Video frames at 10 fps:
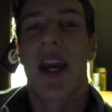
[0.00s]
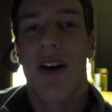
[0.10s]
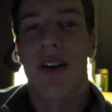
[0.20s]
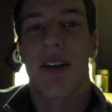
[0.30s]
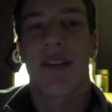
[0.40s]

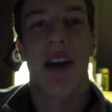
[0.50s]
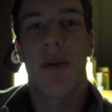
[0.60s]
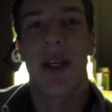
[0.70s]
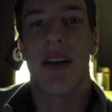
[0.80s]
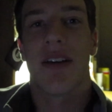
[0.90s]
care. Tell
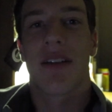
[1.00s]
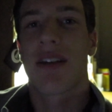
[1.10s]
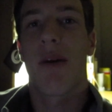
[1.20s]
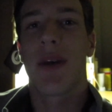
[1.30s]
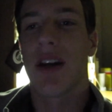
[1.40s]
me.
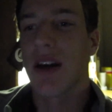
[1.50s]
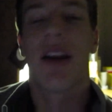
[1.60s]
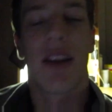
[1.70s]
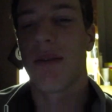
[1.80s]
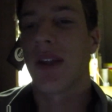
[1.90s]
Let me
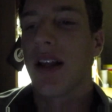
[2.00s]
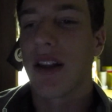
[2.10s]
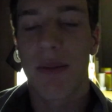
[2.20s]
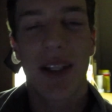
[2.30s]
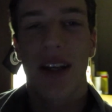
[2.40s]

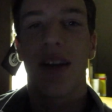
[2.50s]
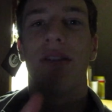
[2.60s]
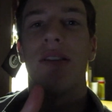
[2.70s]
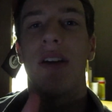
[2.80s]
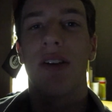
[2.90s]
take you
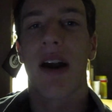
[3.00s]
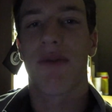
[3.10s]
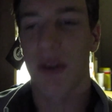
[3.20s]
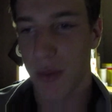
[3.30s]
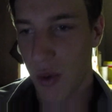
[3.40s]
to another effed up